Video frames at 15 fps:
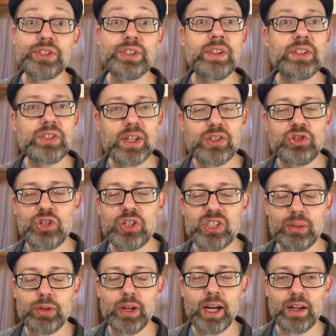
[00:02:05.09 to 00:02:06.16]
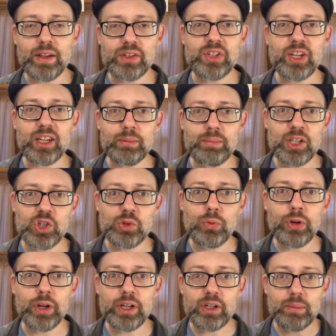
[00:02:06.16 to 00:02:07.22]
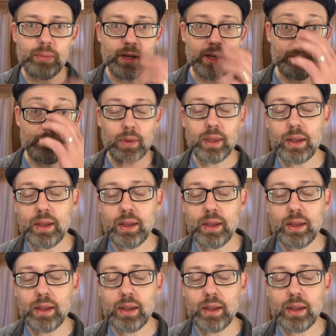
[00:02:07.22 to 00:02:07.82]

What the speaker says: And this doesn't just apply to the second pinch point, but